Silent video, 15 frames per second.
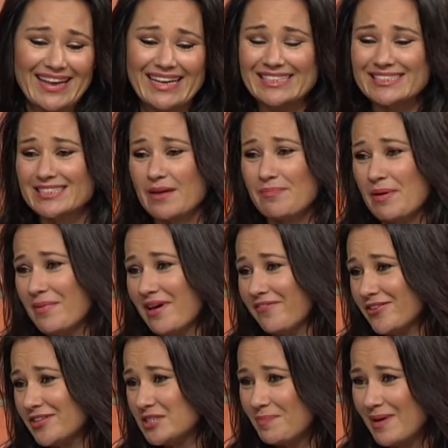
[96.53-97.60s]
Ended up at my
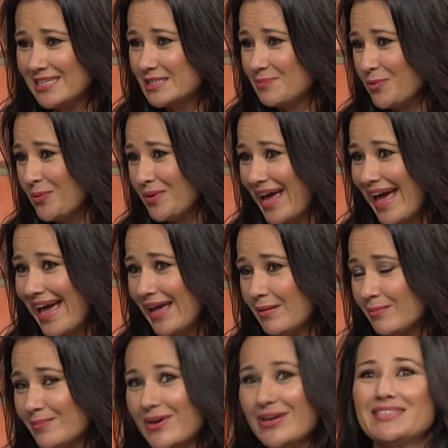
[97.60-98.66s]
first baseball
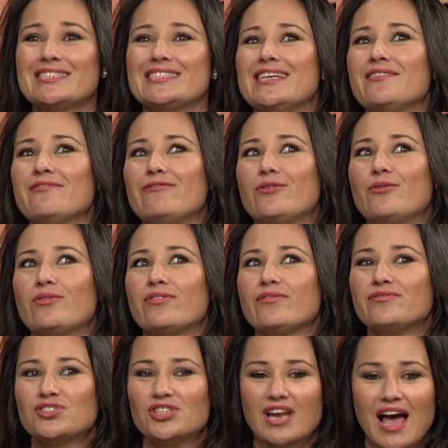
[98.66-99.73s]
game, got to see the 4th
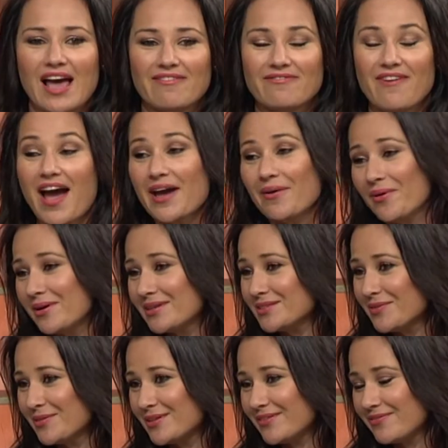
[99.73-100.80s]
of July fireworks
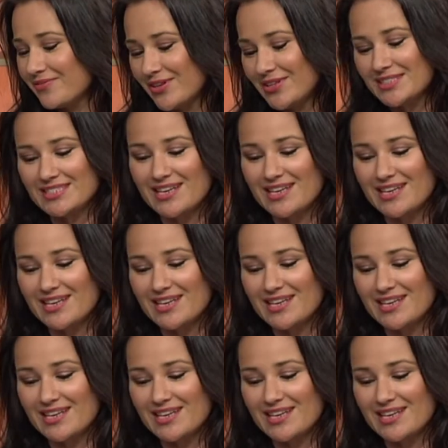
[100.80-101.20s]
for the first